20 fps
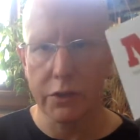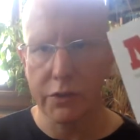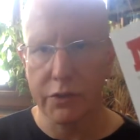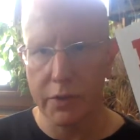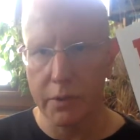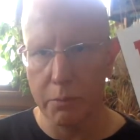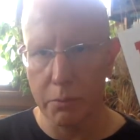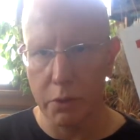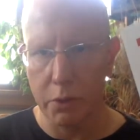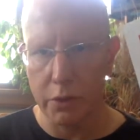
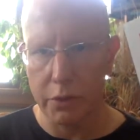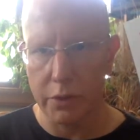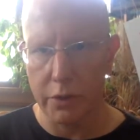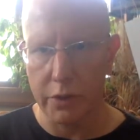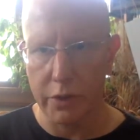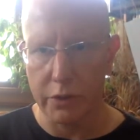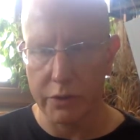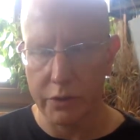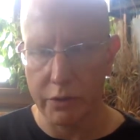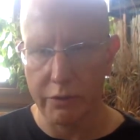similar to
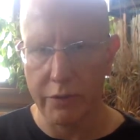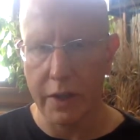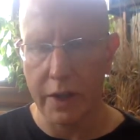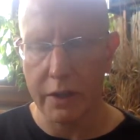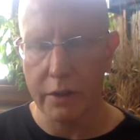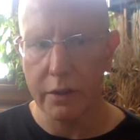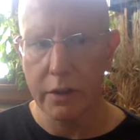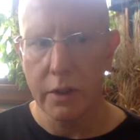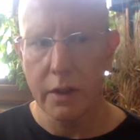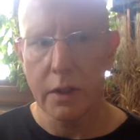this. In
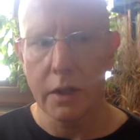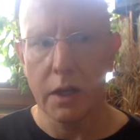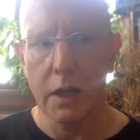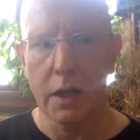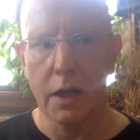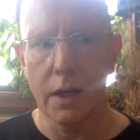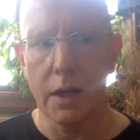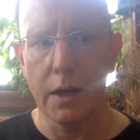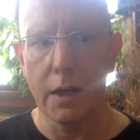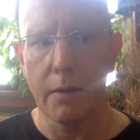fact,
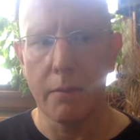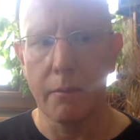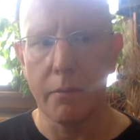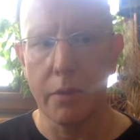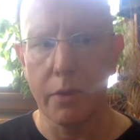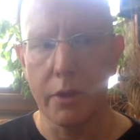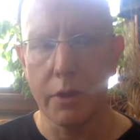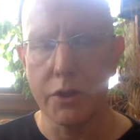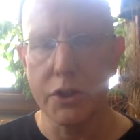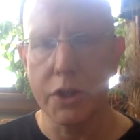
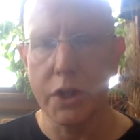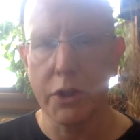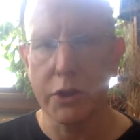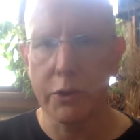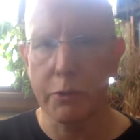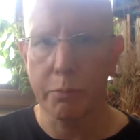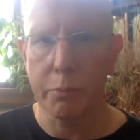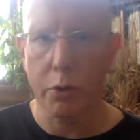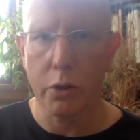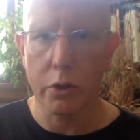the
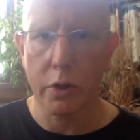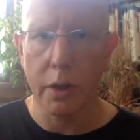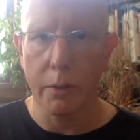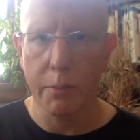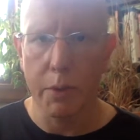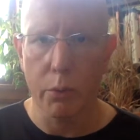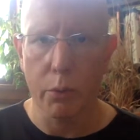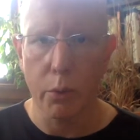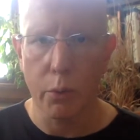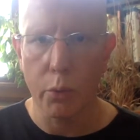Genesis
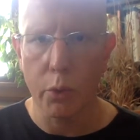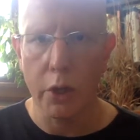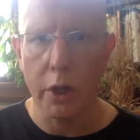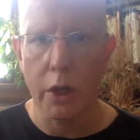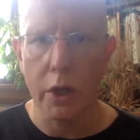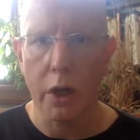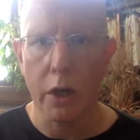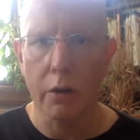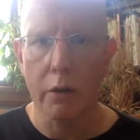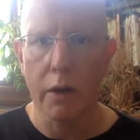program that we're
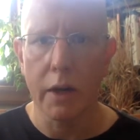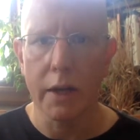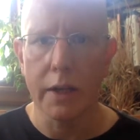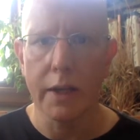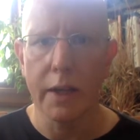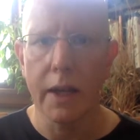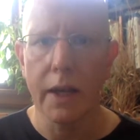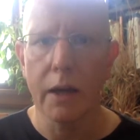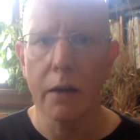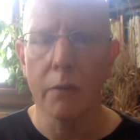working on right
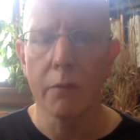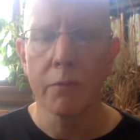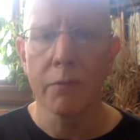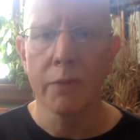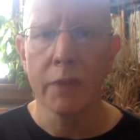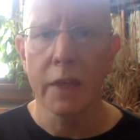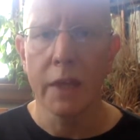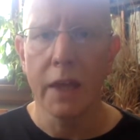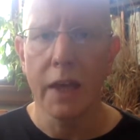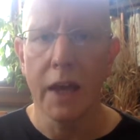now
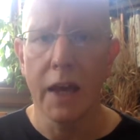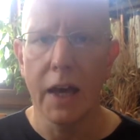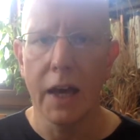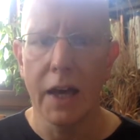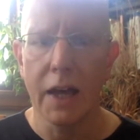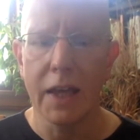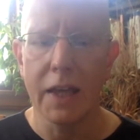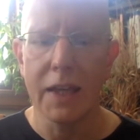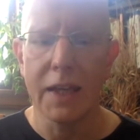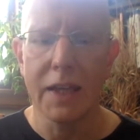
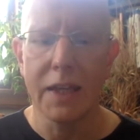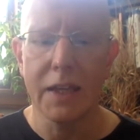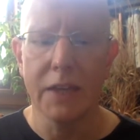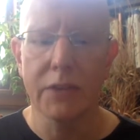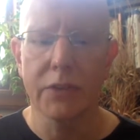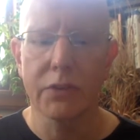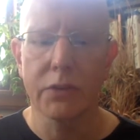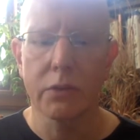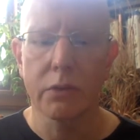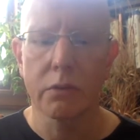
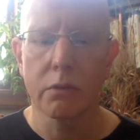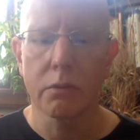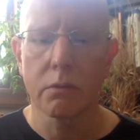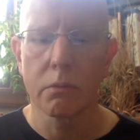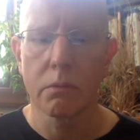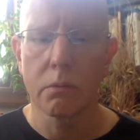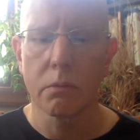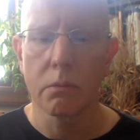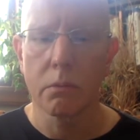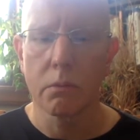hits
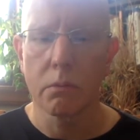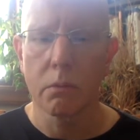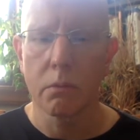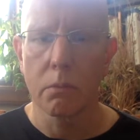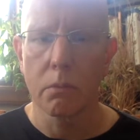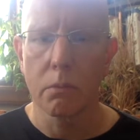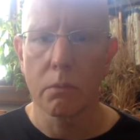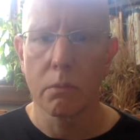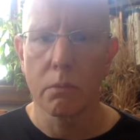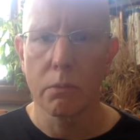
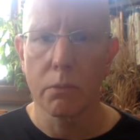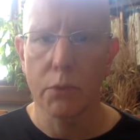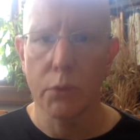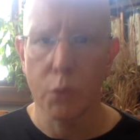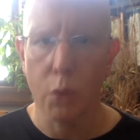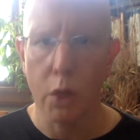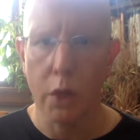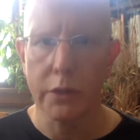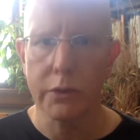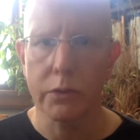
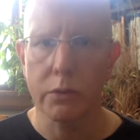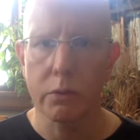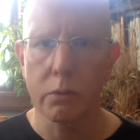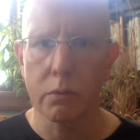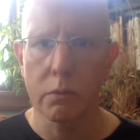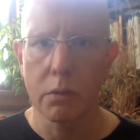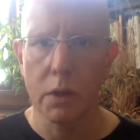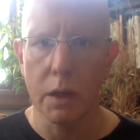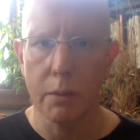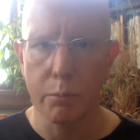squats
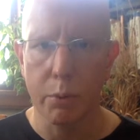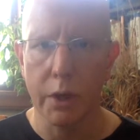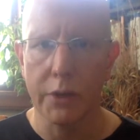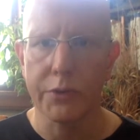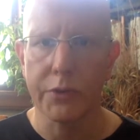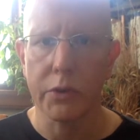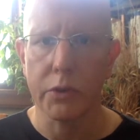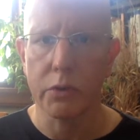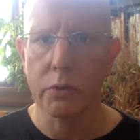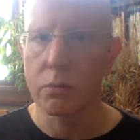and
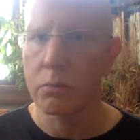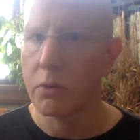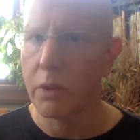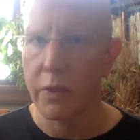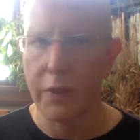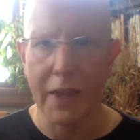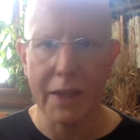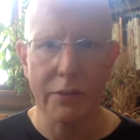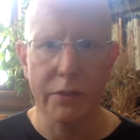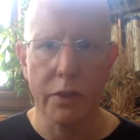presses.
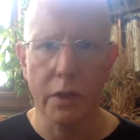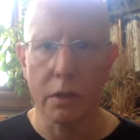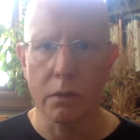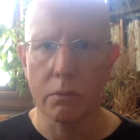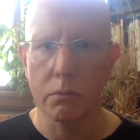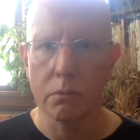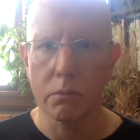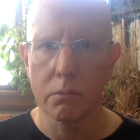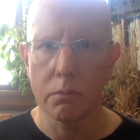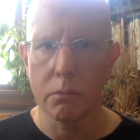That's it.
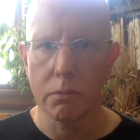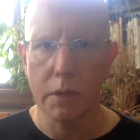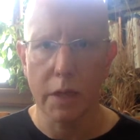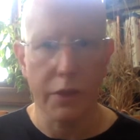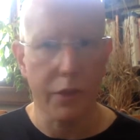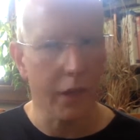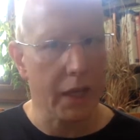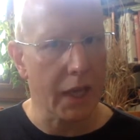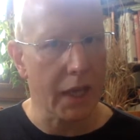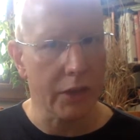
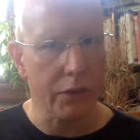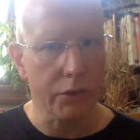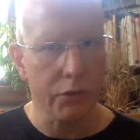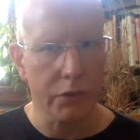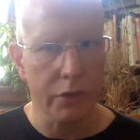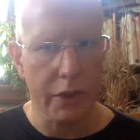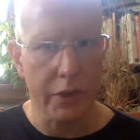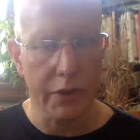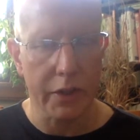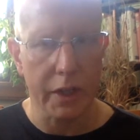Nothing
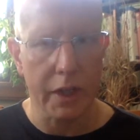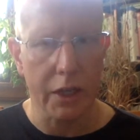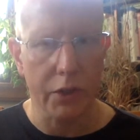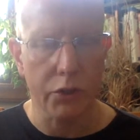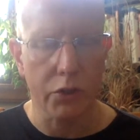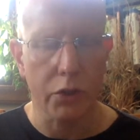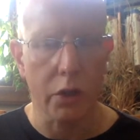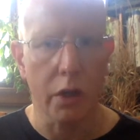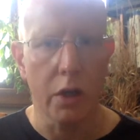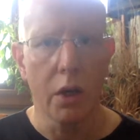else, nothing
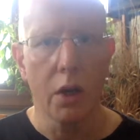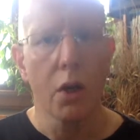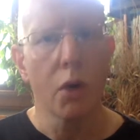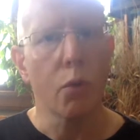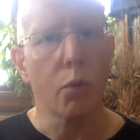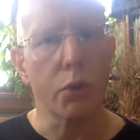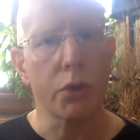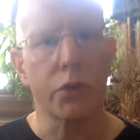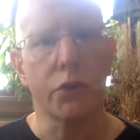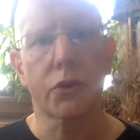extra.
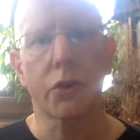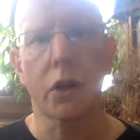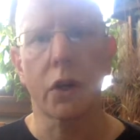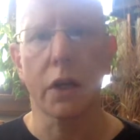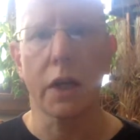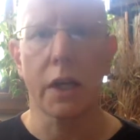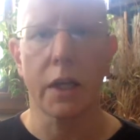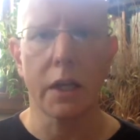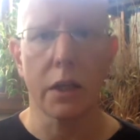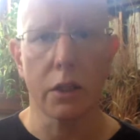When you
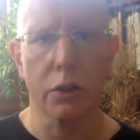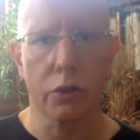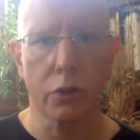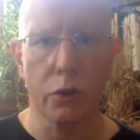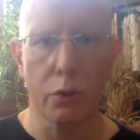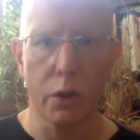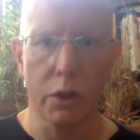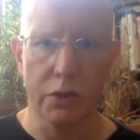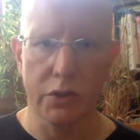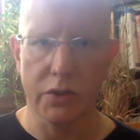start getting
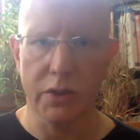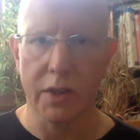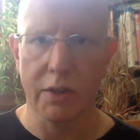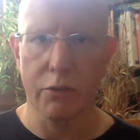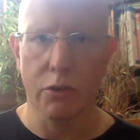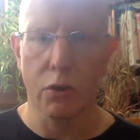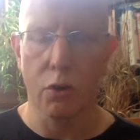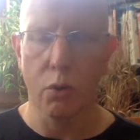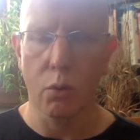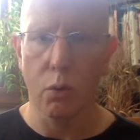into his
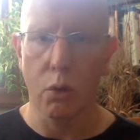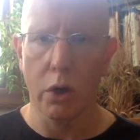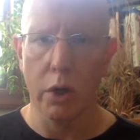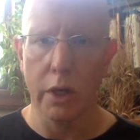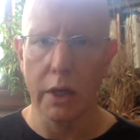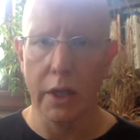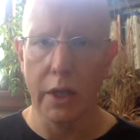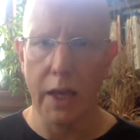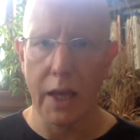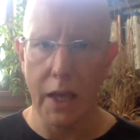
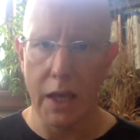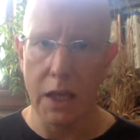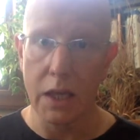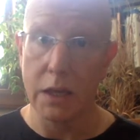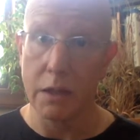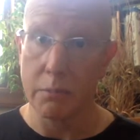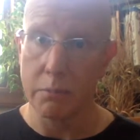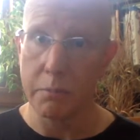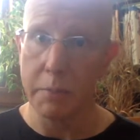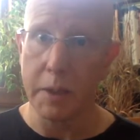
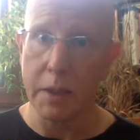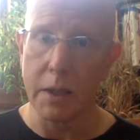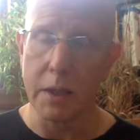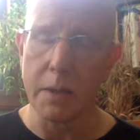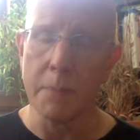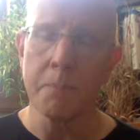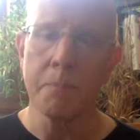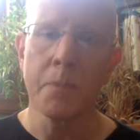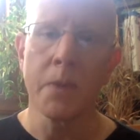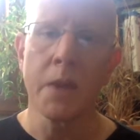701A and B,